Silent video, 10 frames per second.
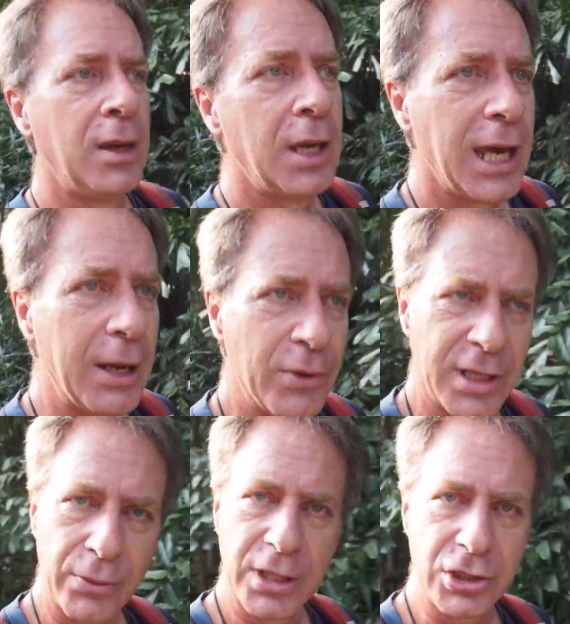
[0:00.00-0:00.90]
And when they
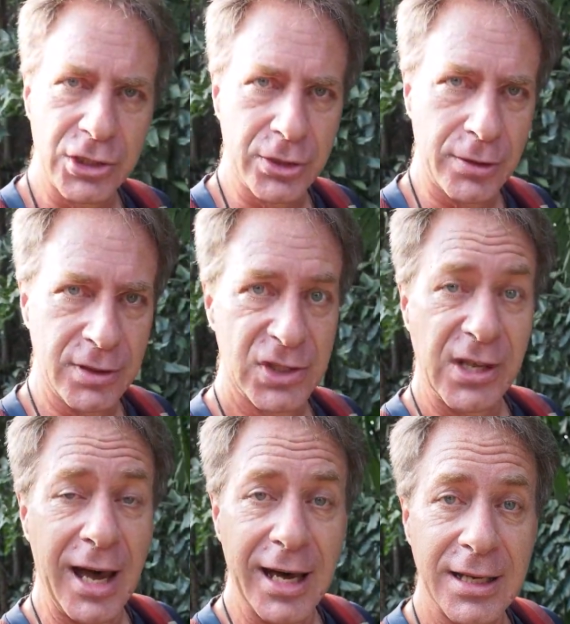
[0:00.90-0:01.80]
reach a certain
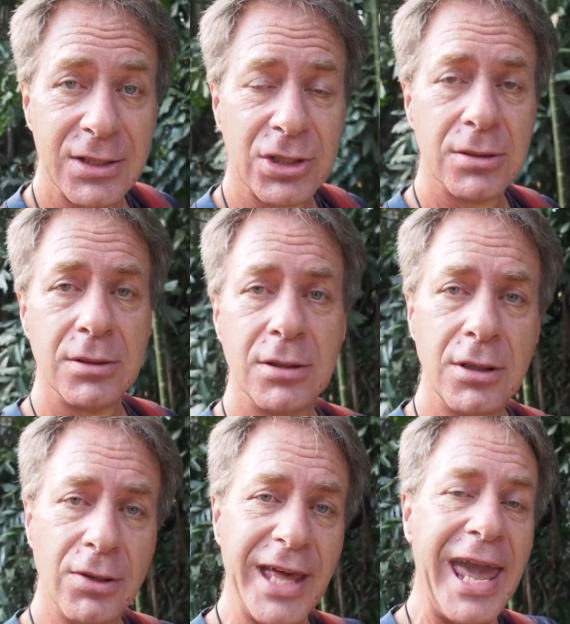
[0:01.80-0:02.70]
size, you
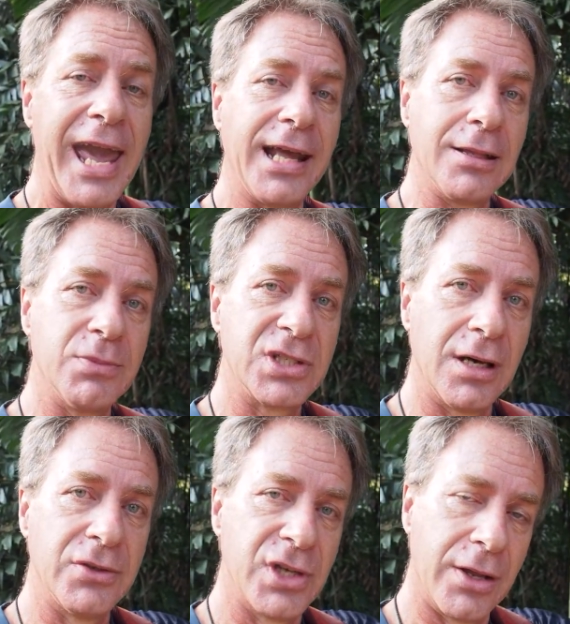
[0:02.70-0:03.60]
know, they hang
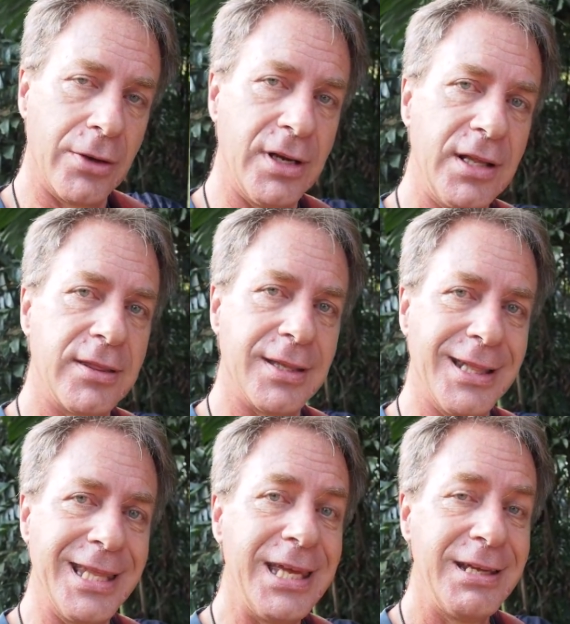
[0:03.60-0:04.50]
themselves underneath the
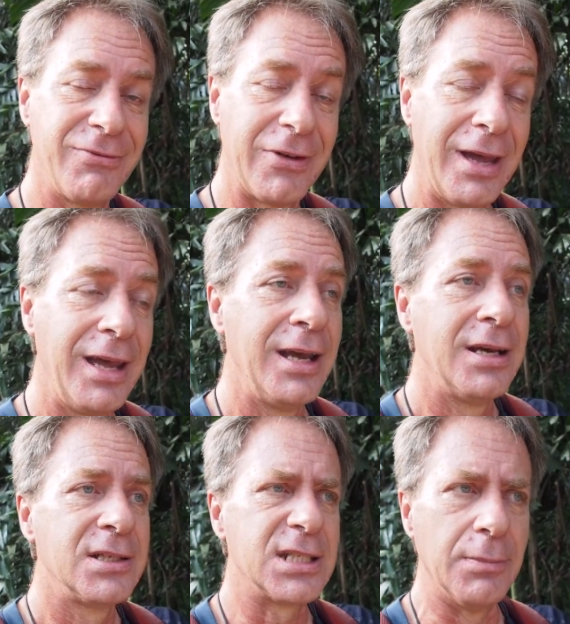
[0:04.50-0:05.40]
leaf.
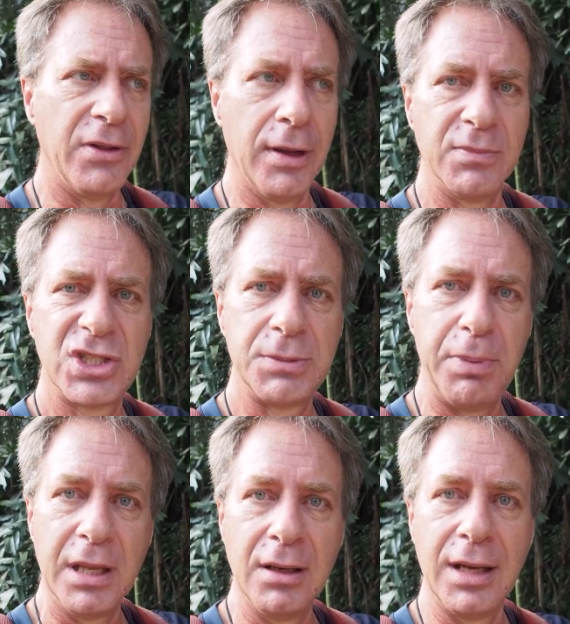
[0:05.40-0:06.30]
Some of them
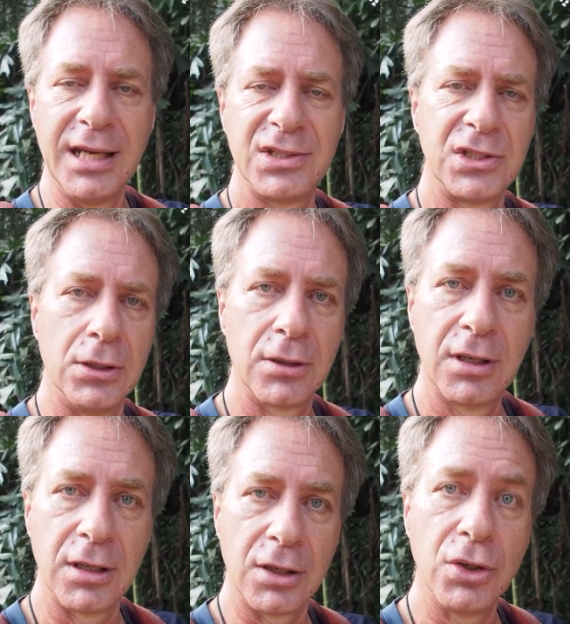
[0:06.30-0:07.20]
spin a silk
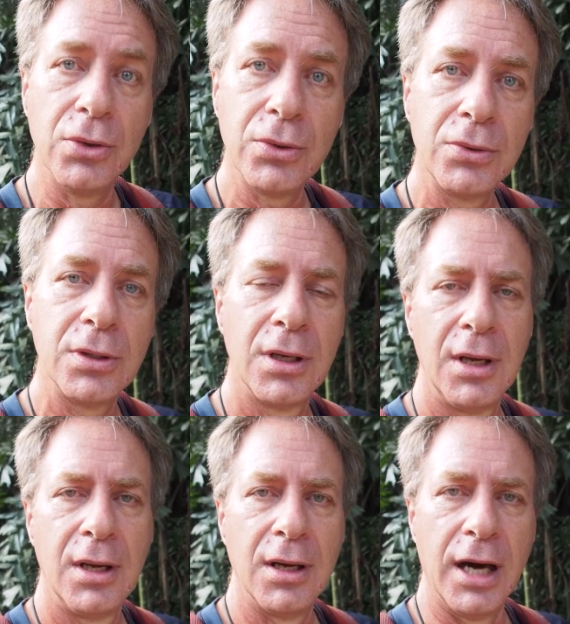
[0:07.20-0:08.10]
cocoon.
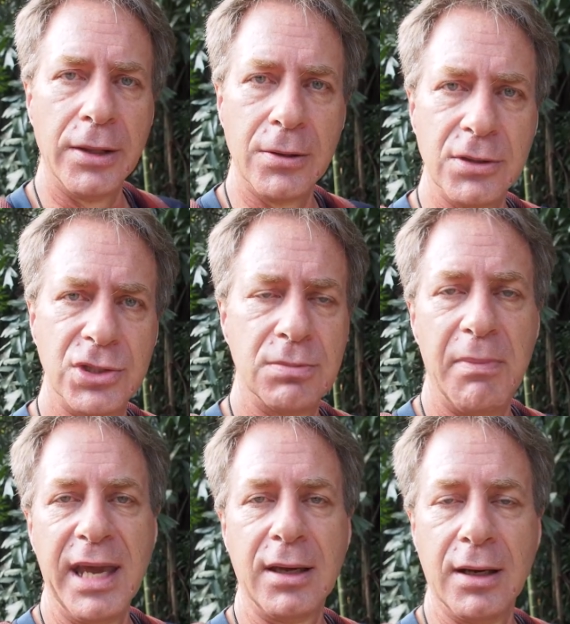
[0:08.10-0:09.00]
Others
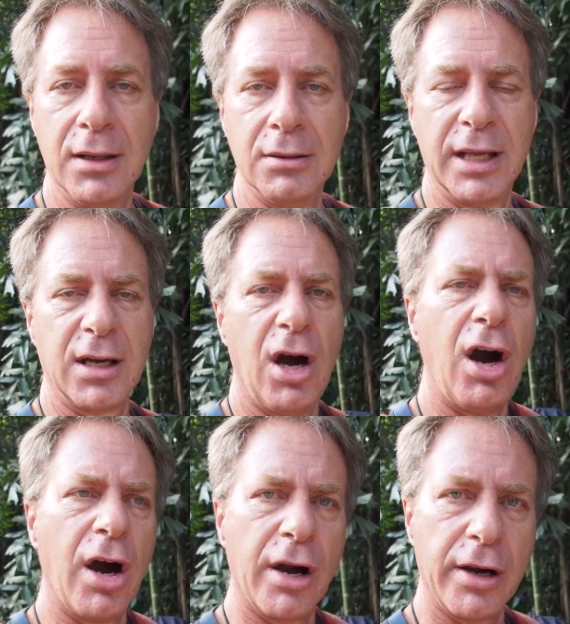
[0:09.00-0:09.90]
make a
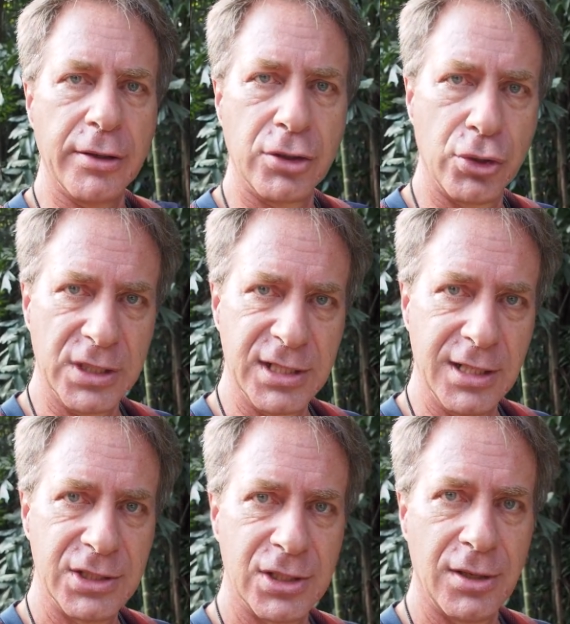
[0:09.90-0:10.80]
hard
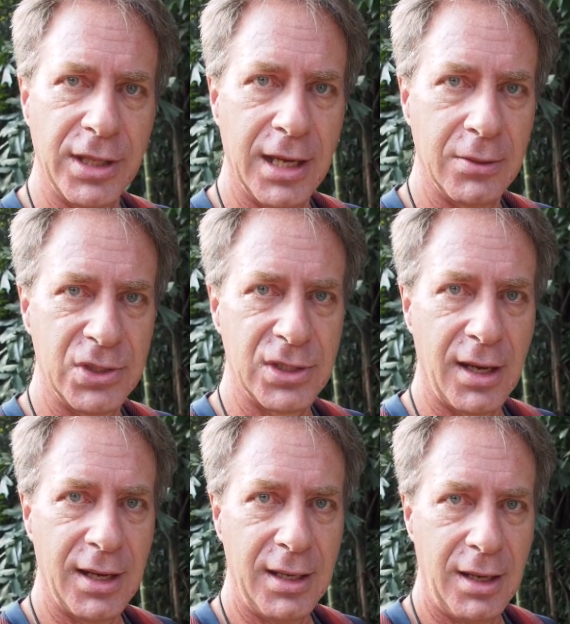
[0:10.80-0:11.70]
chrysalis on the
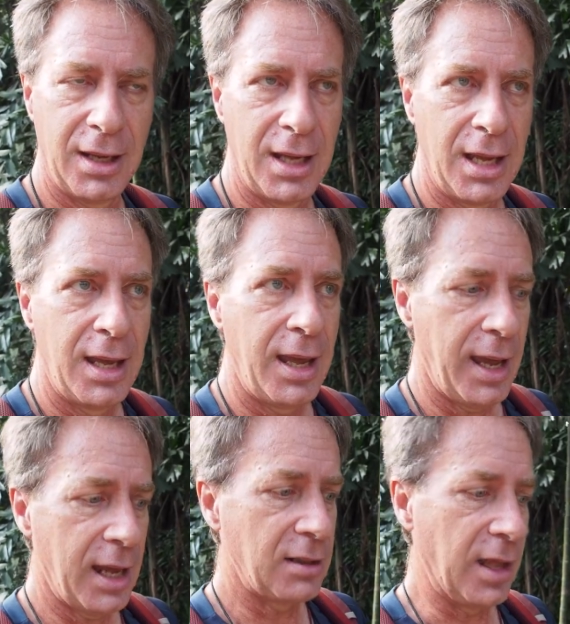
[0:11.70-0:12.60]
outside.
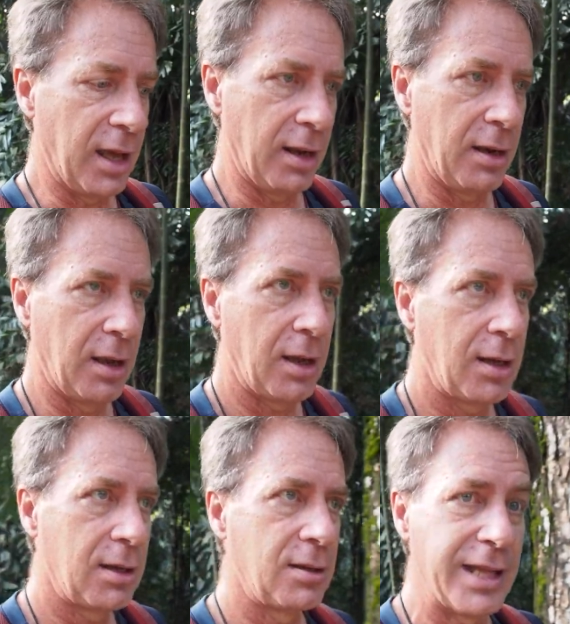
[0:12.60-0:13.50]
And then
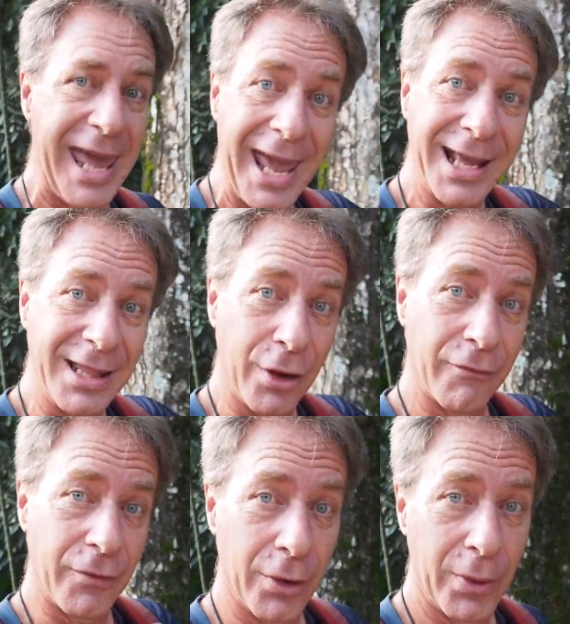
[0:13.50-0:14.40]
they hang there
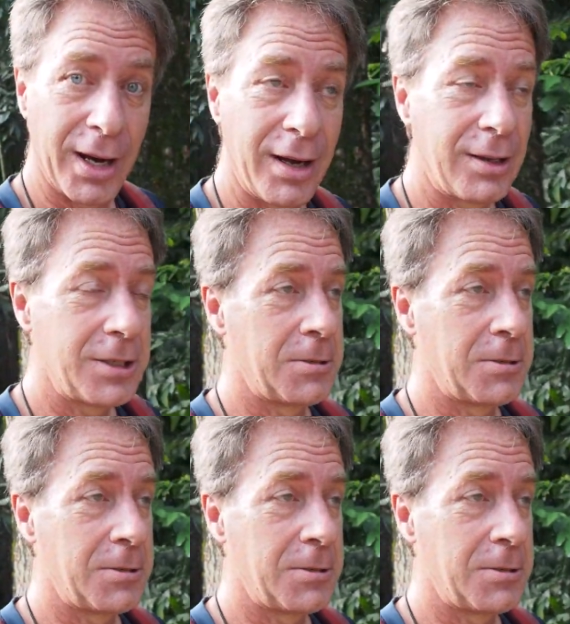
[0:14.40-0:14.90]
for a while.